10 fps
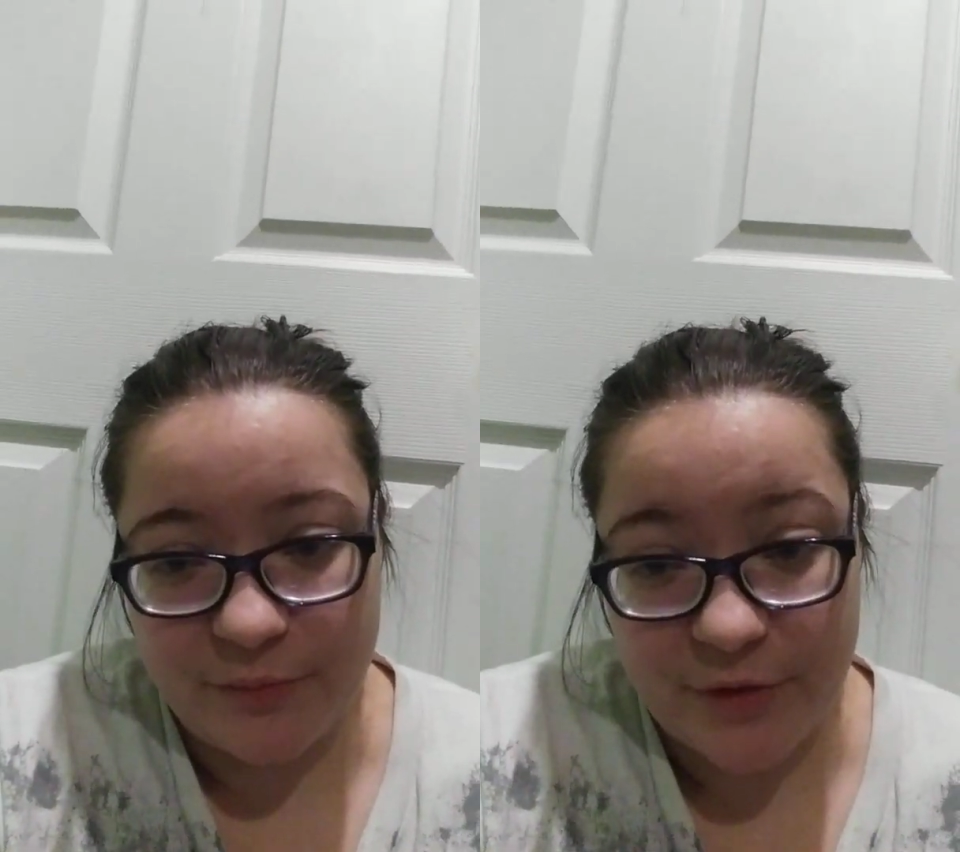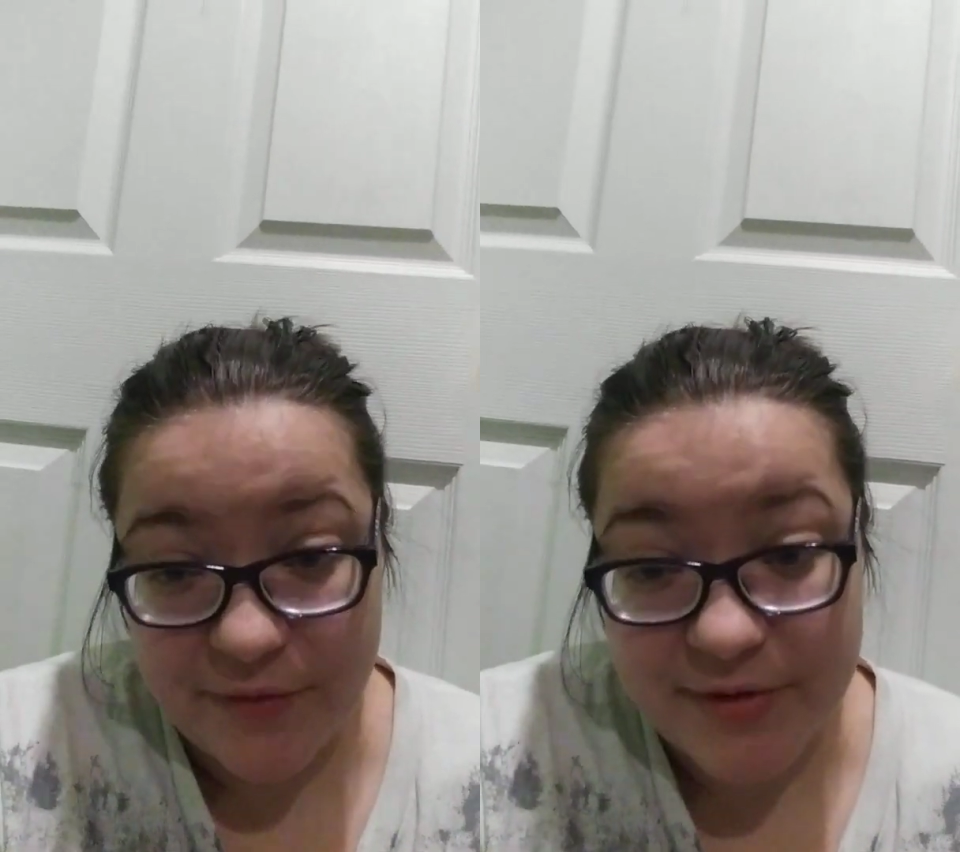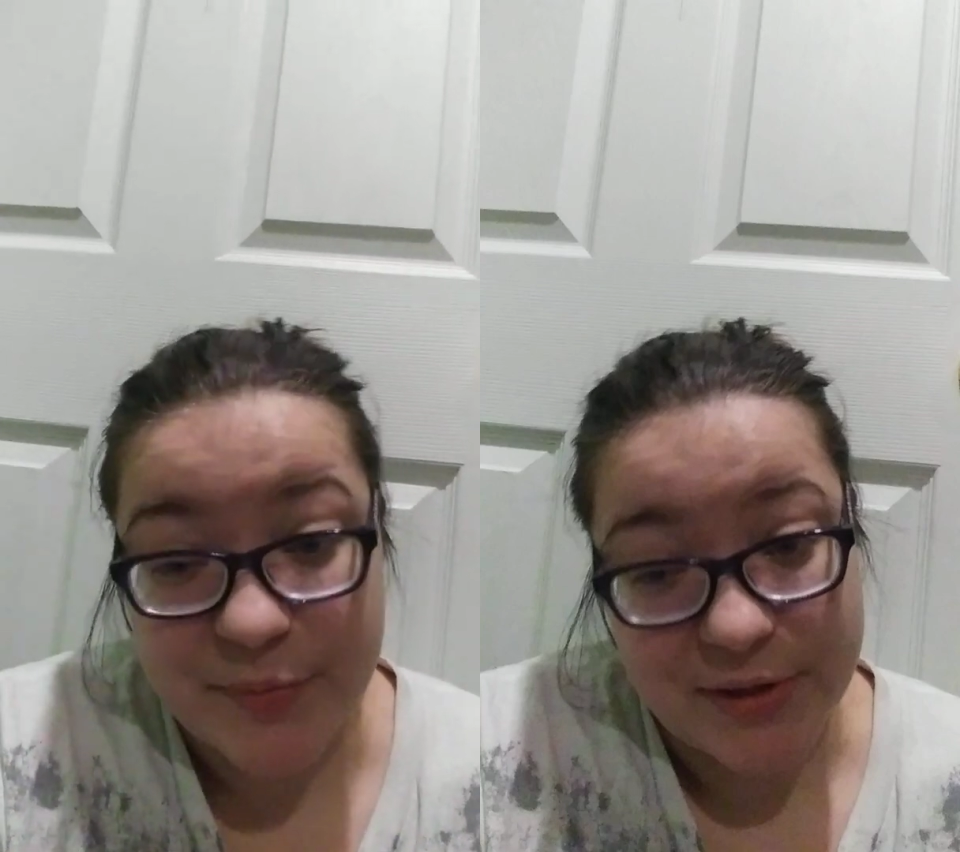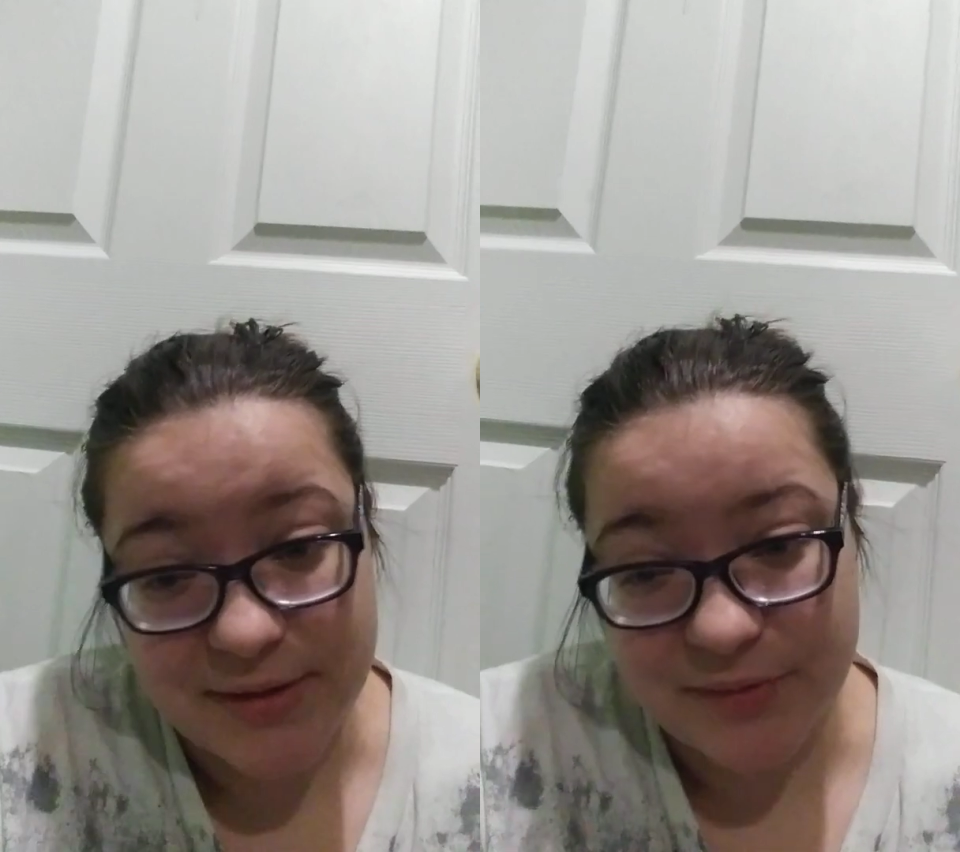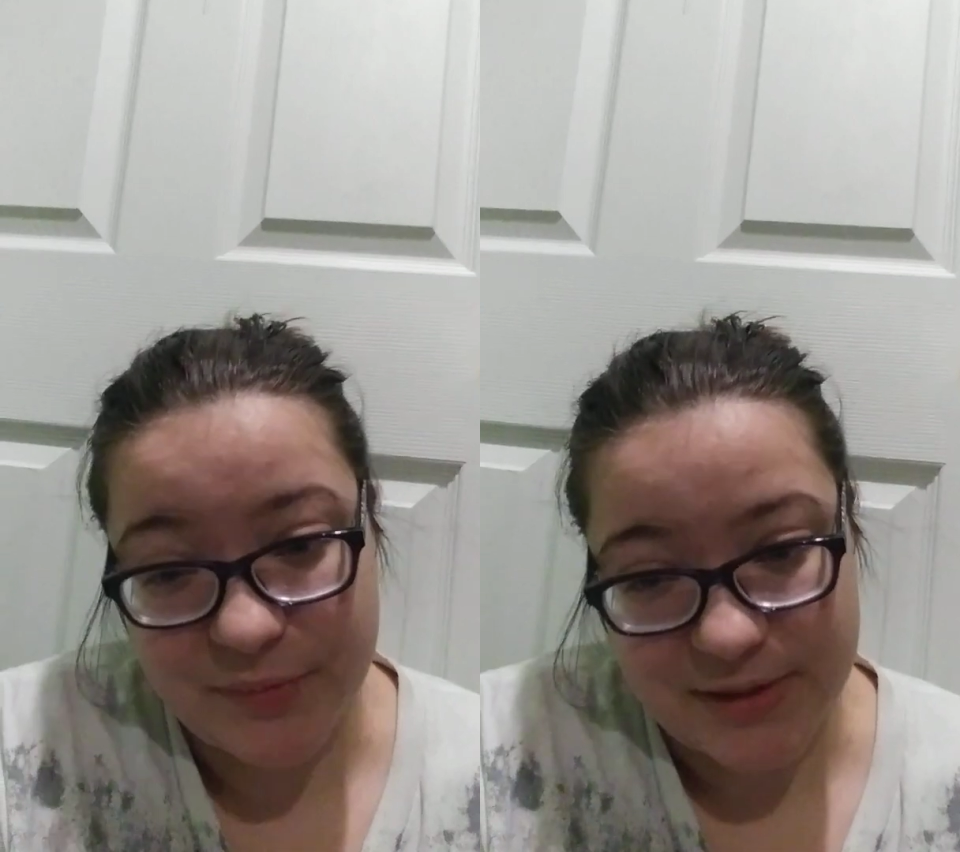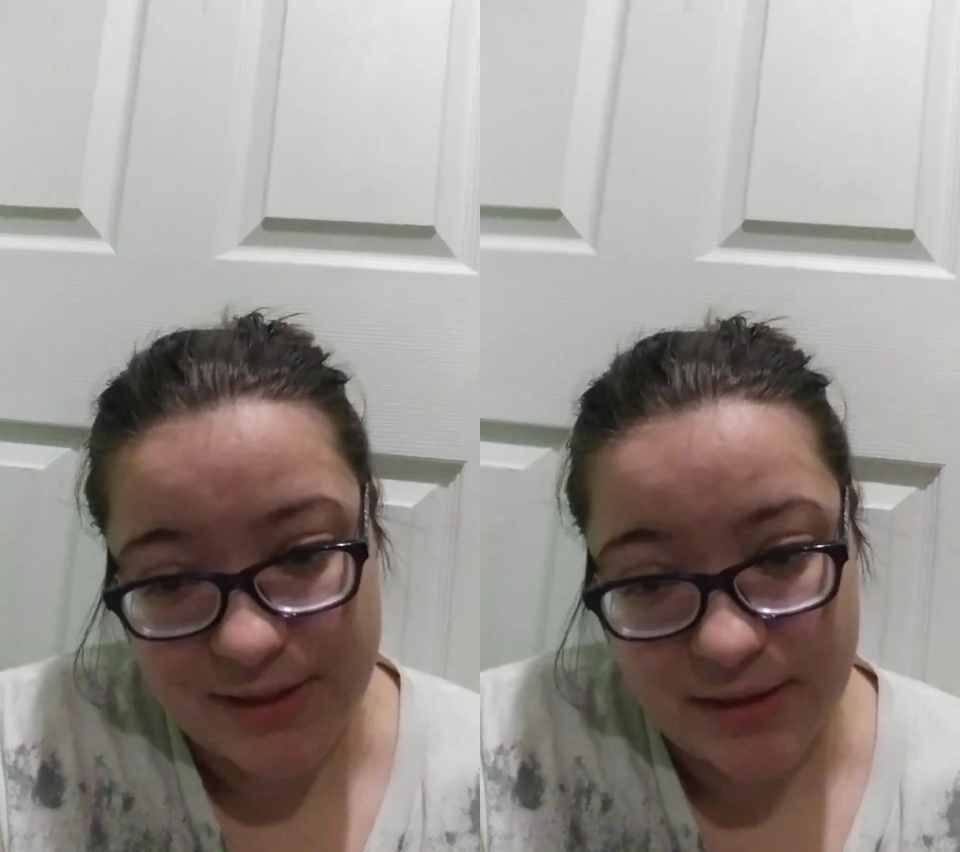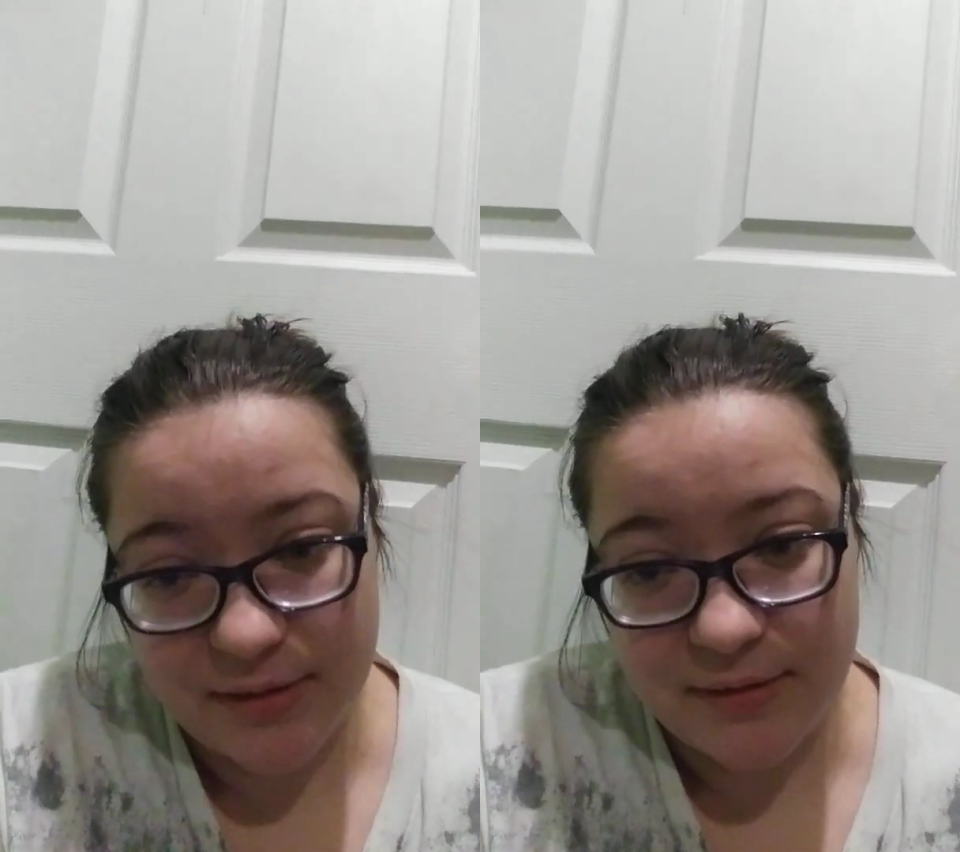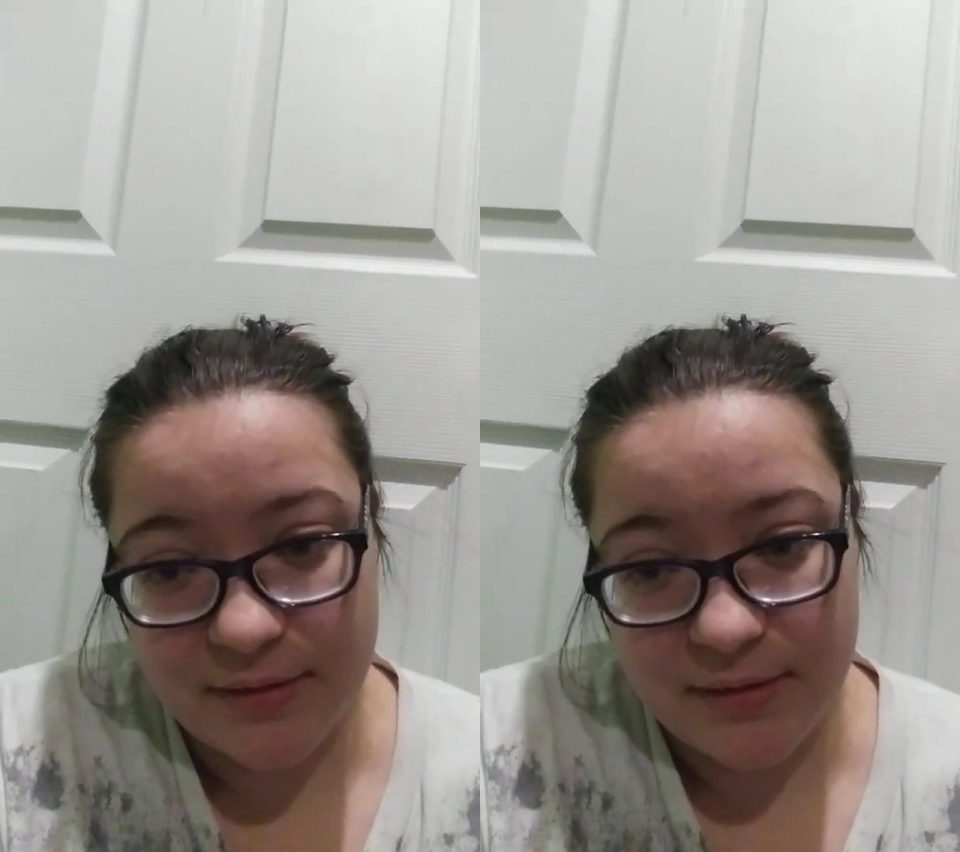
previous person's mistake.